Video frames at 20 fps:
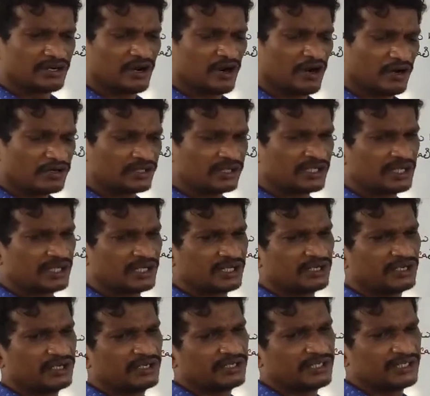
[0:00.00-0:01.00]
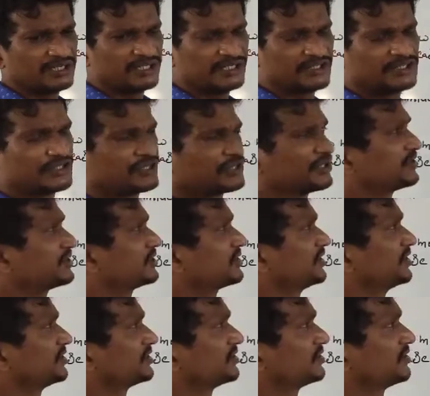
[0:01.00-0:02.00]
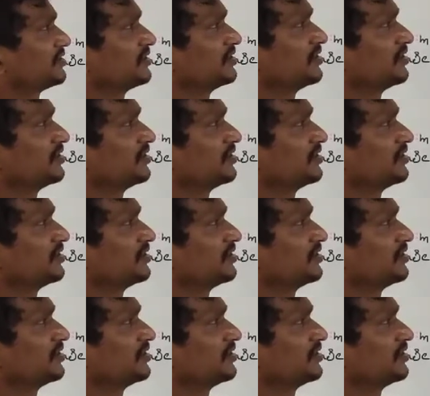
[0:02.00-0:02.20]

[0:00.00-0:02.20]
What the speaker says: got the disease resistance.